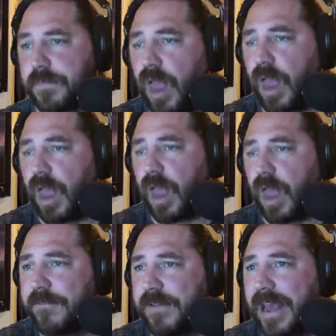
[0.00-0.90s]

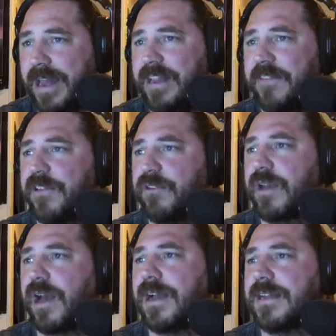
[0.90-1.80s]
Have any of you
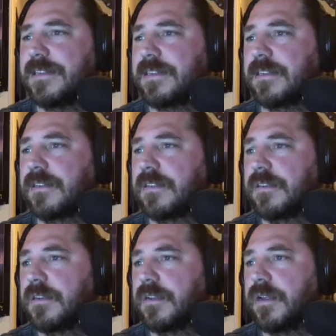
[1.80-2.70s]
guys
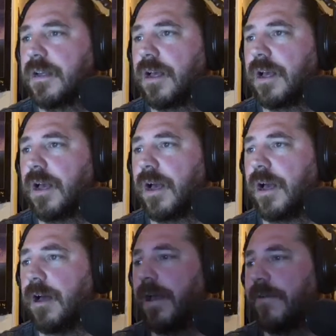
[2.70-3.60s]

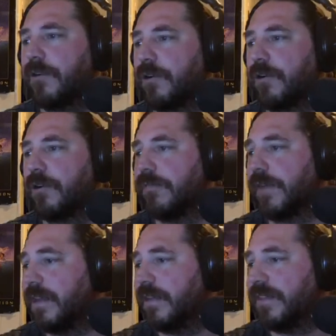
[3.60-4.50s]
ever heard of
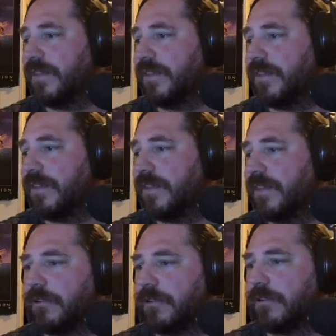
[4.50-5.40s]
any of these
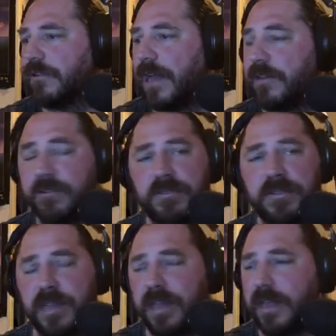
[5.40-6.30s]
other
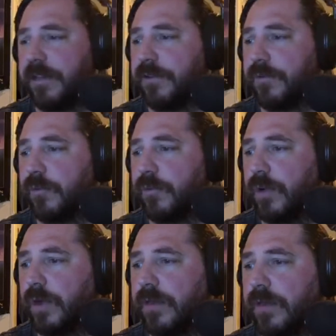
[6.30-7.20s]
actors? And
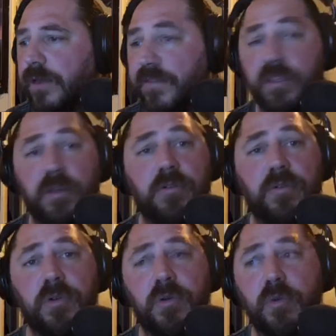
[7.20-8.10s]
if
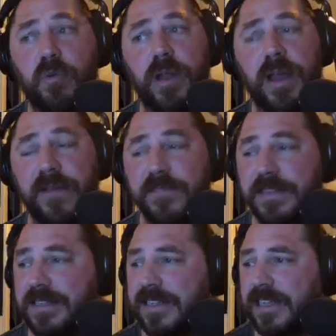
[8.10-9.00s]
so, what have you
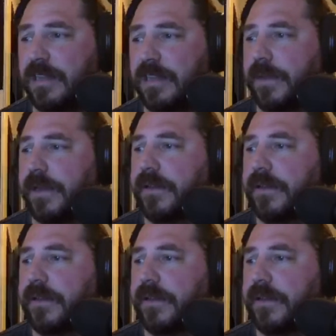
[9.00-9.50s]
seen them in?